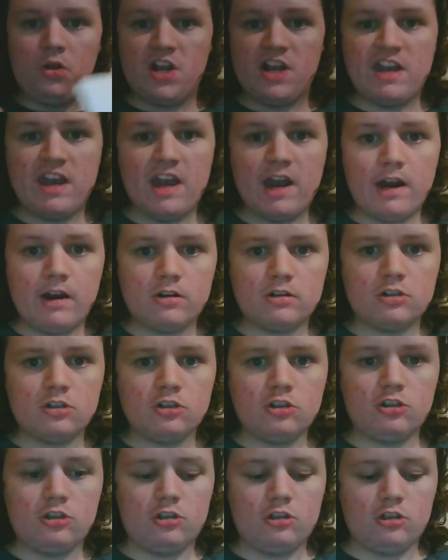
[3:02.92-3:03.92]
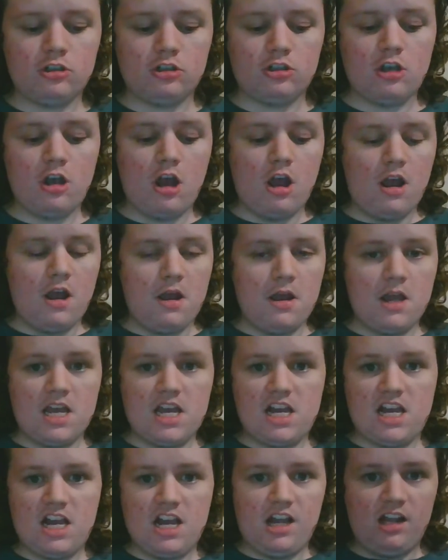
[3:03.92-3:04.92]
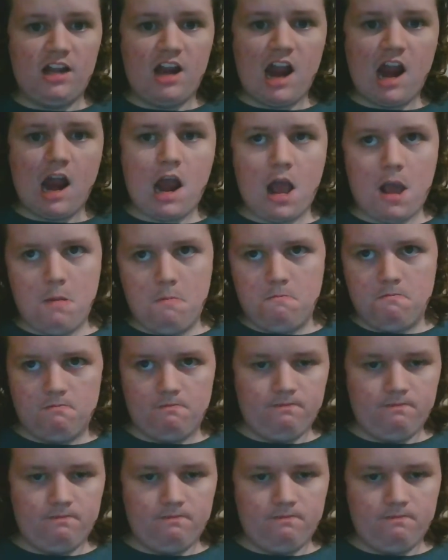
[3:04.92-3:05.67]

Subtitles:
the characters in a